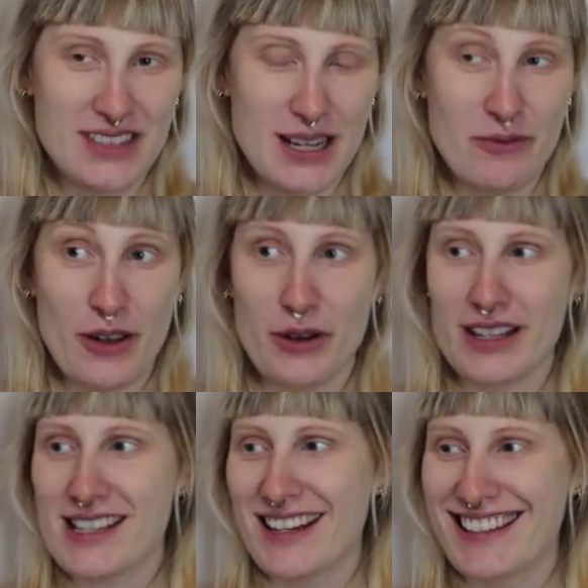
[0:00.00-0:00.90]
And I'm very
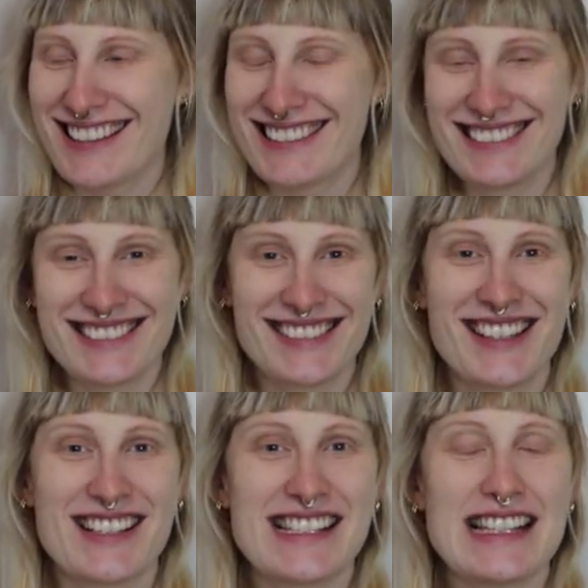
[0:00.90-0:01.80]
excited,
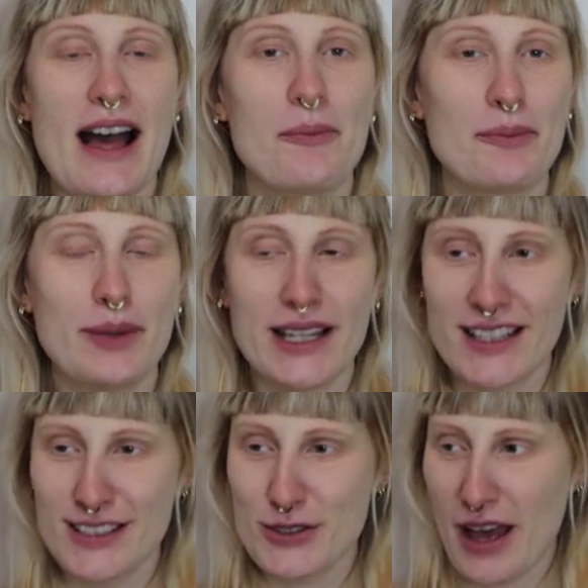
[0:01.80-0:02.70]
because I'm
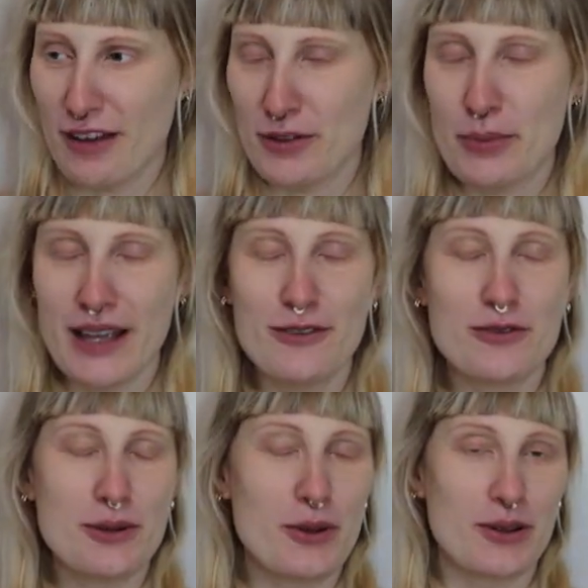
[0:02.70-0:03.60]
planning to have a
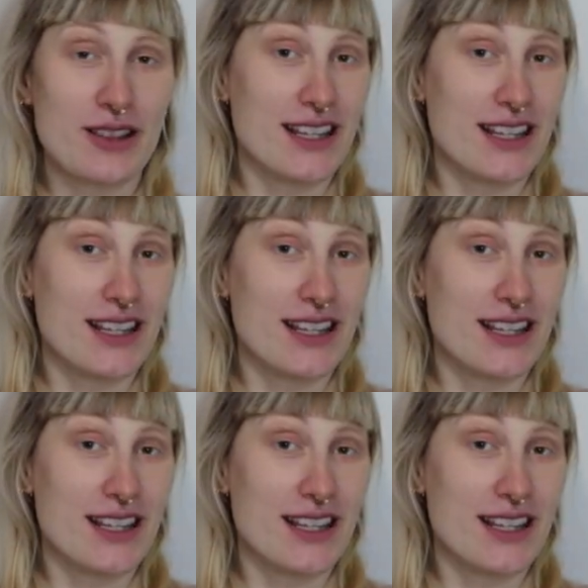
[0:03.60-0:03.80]
pain-free birth.